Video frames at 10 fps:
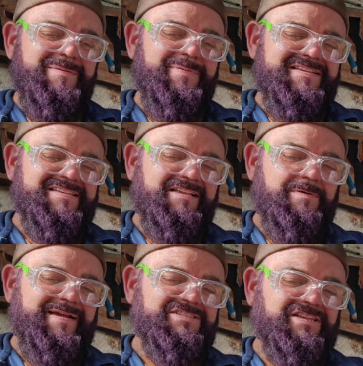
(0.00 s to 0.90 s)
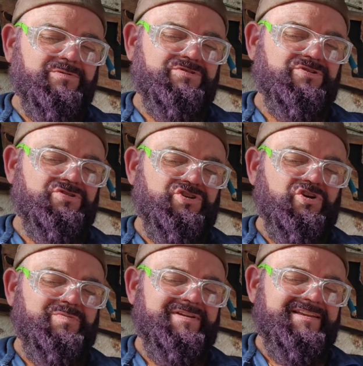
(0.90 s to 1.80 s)
But a bit of silicone mastic will do the
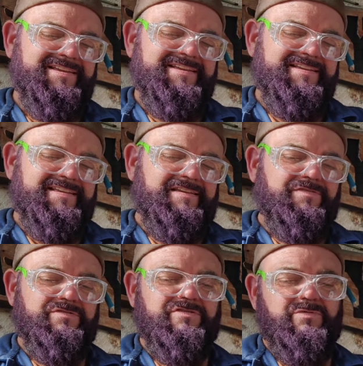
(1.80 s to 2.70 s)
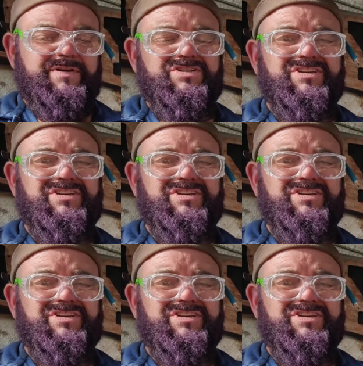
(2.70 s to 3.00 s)
job, if you so